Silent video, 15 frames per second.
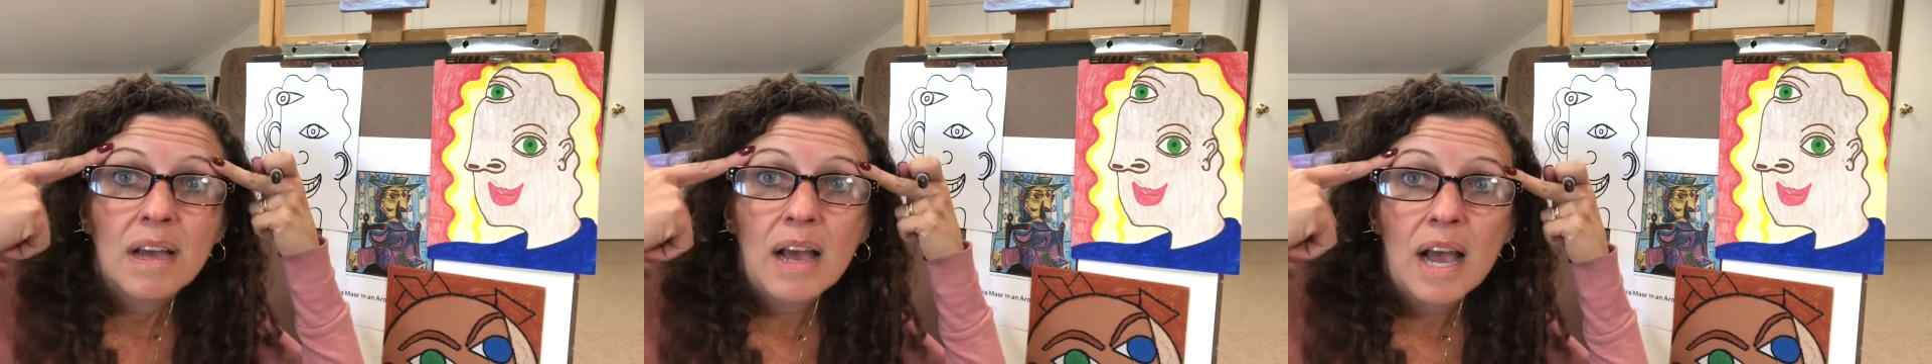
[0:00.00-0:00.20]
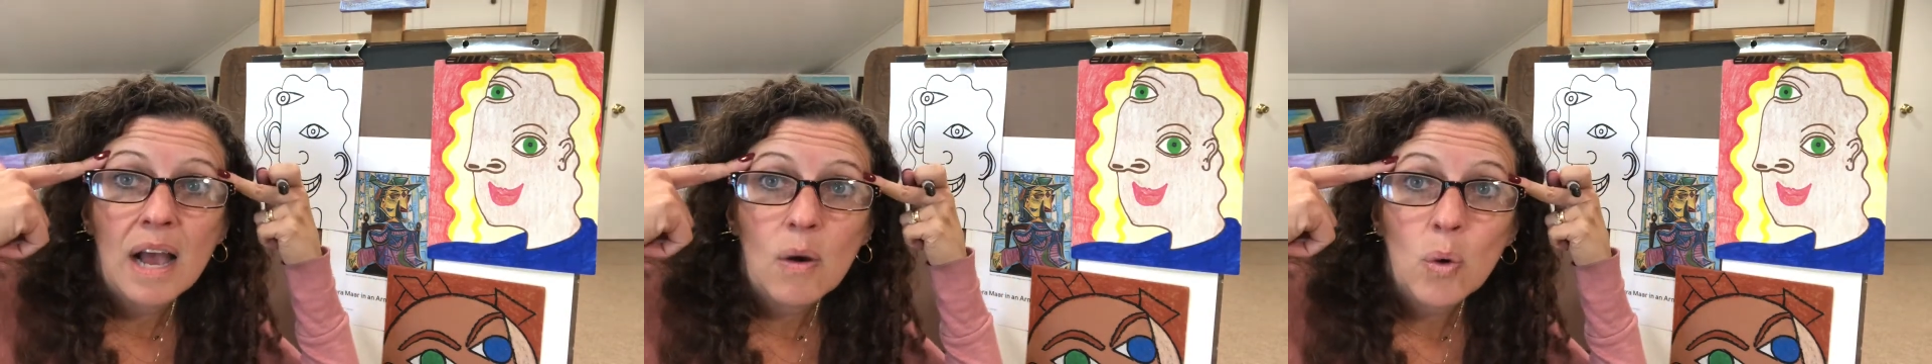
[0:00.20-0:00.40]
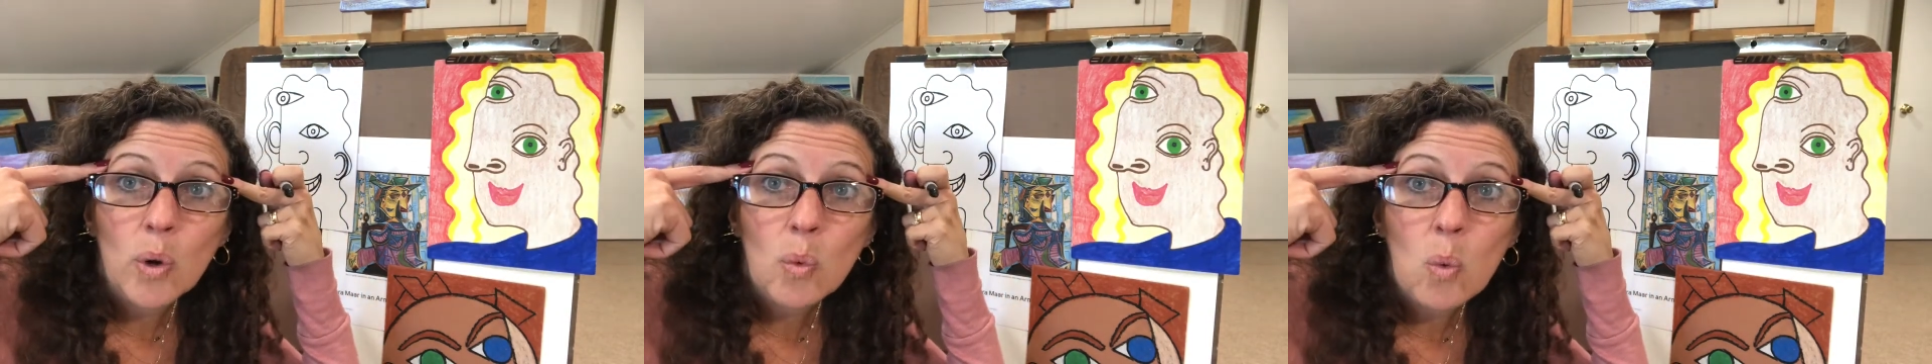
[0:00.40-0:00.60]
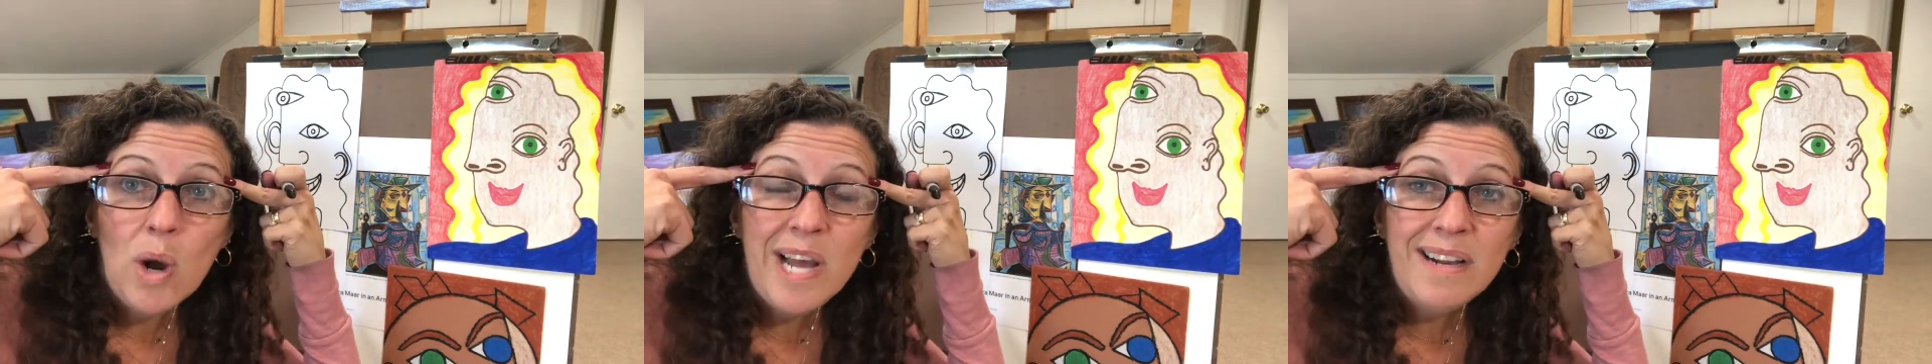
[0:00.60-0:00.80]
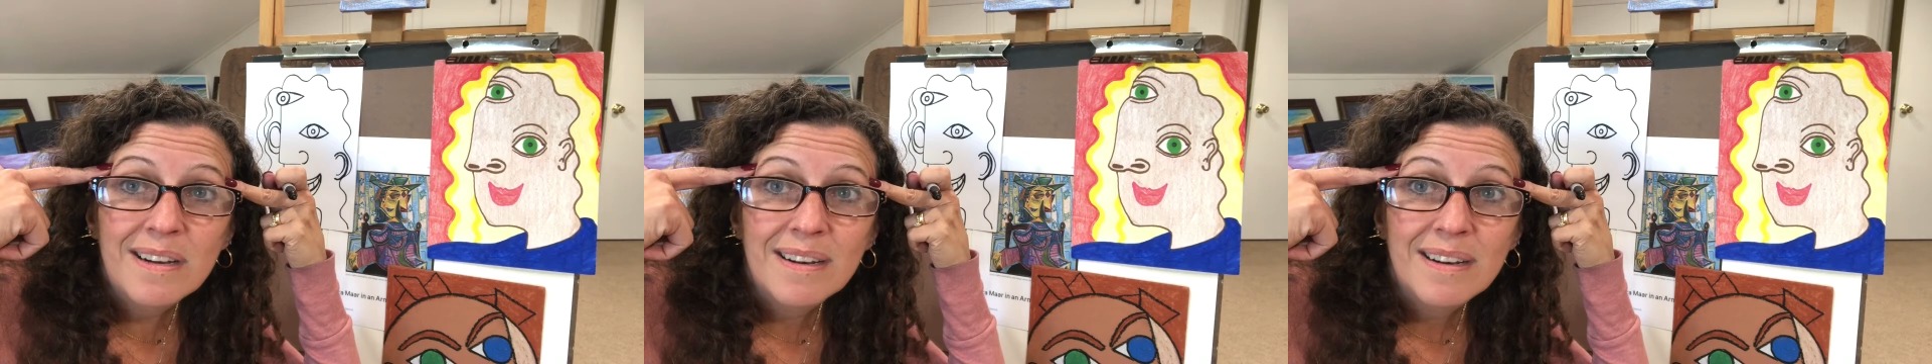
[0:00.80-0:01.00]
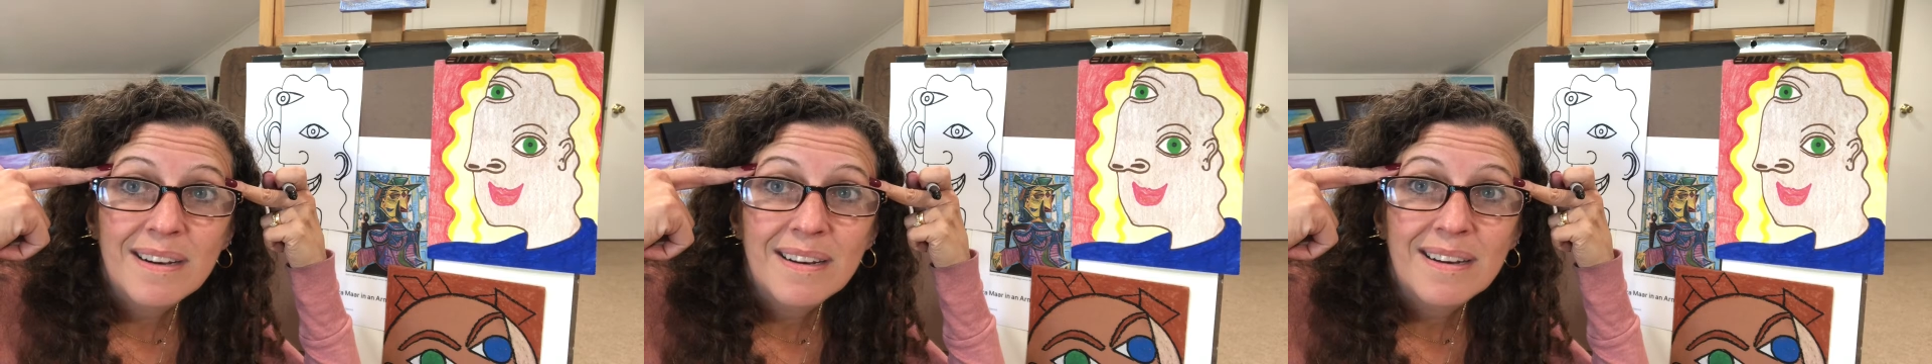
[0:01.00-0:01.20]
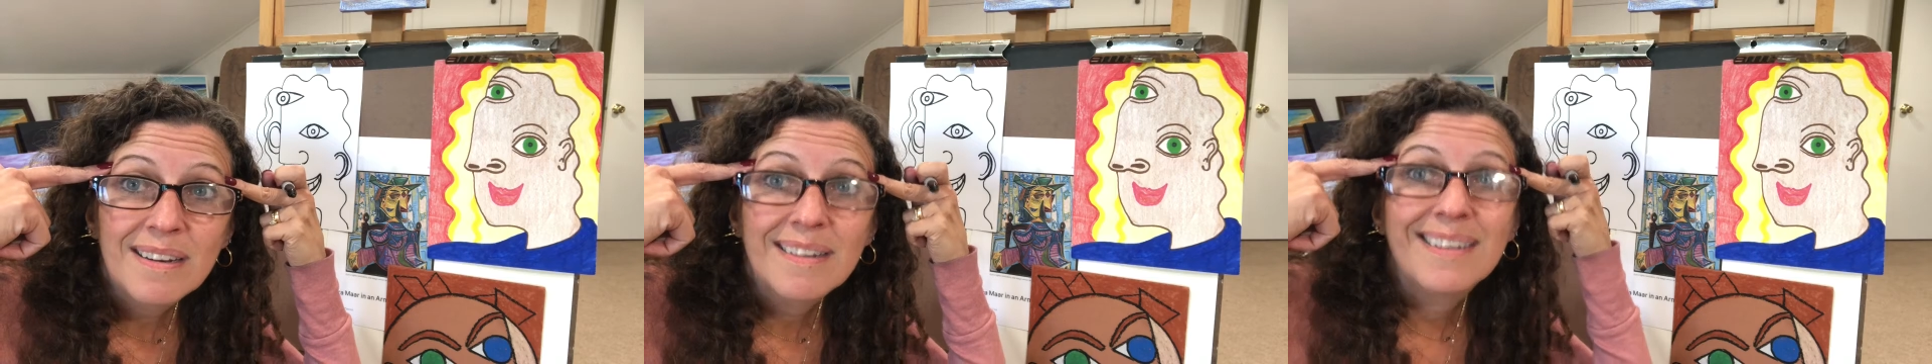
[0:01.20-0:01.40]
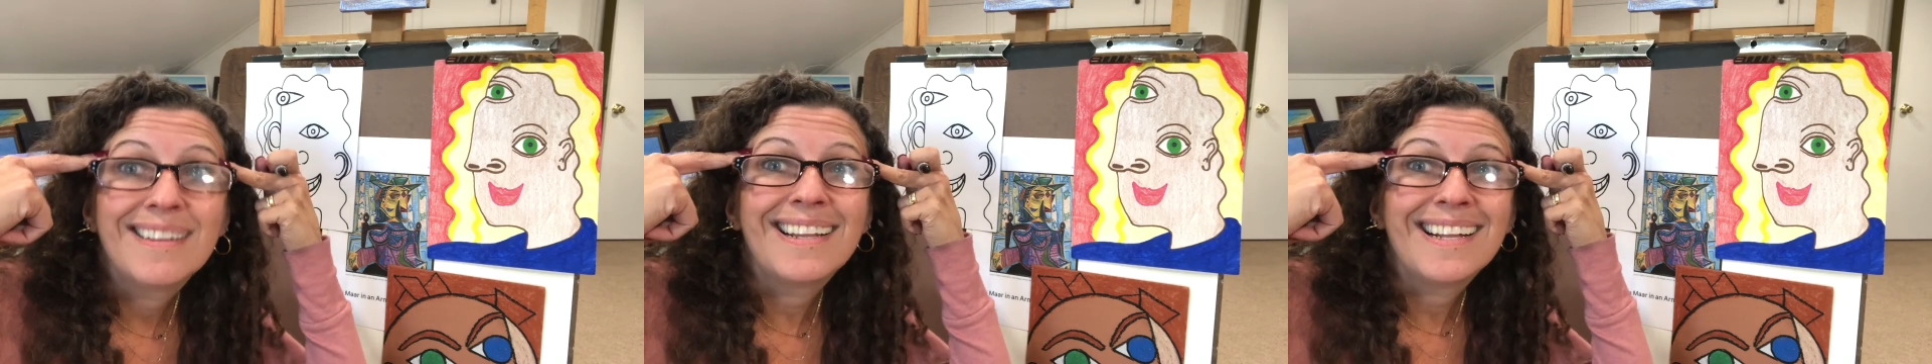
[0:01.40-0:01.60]
Our what?
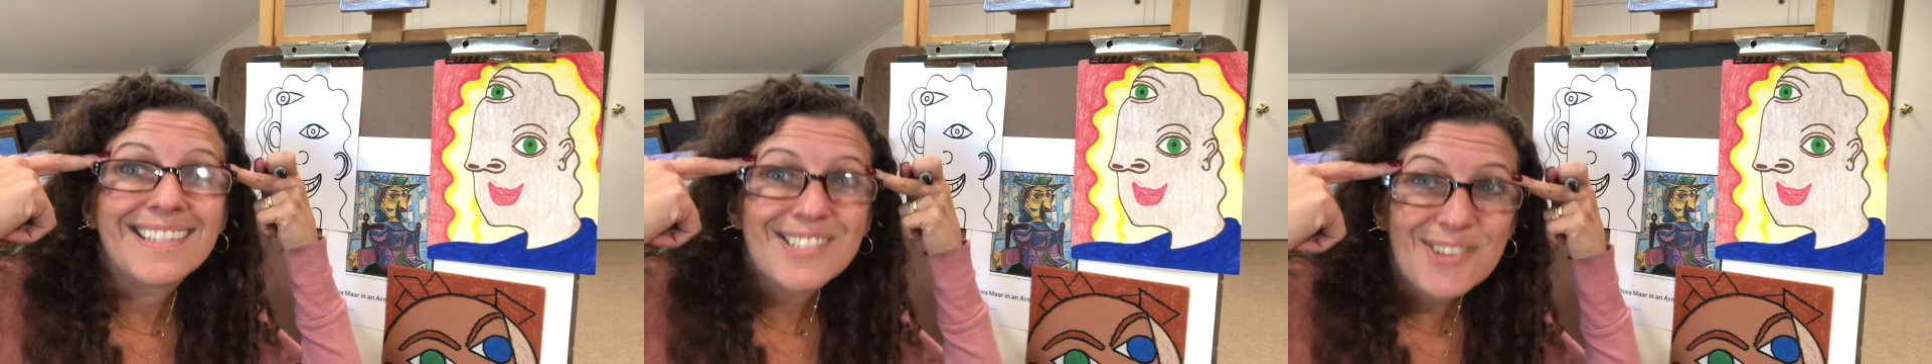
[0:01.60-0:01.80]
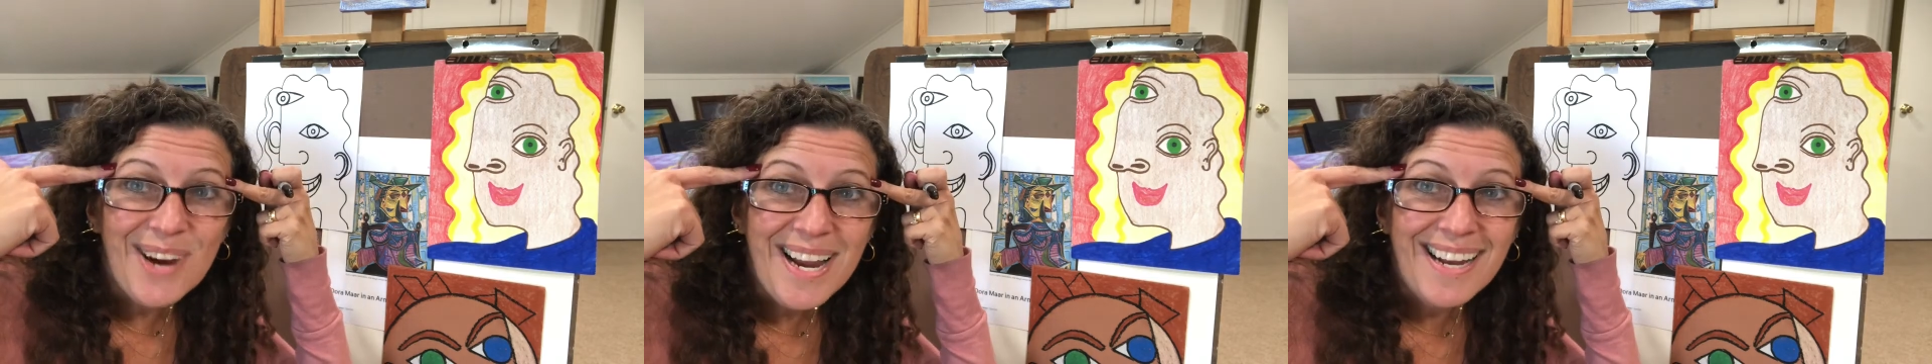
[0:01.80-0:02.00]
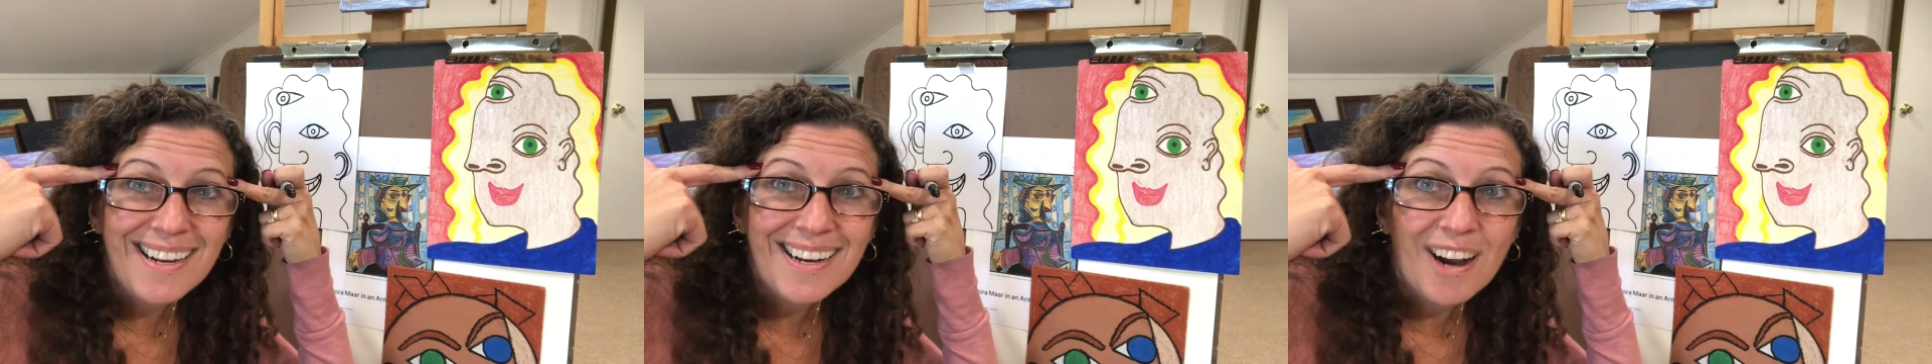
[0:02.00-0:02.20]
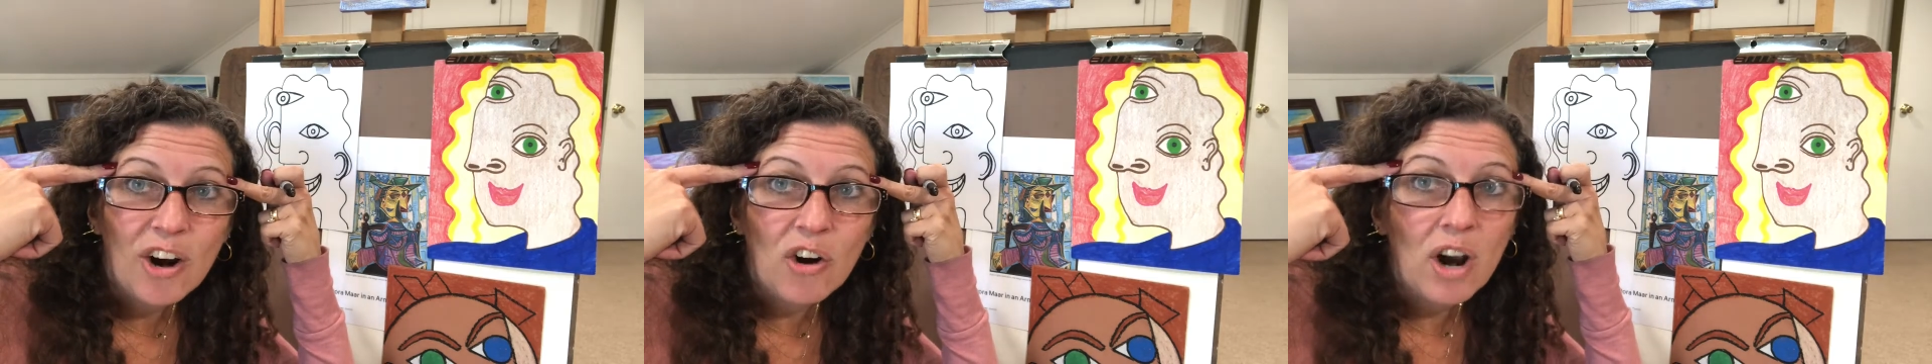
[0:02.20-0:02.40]
That's right, our